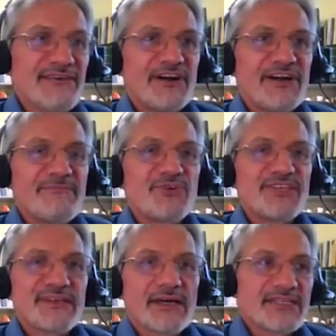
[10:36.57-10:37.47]
very
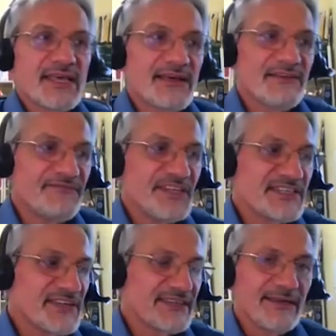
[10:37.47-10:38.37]
precise, things
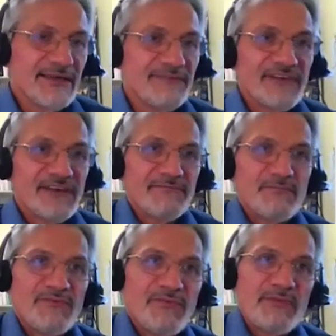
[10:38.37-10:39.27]
that the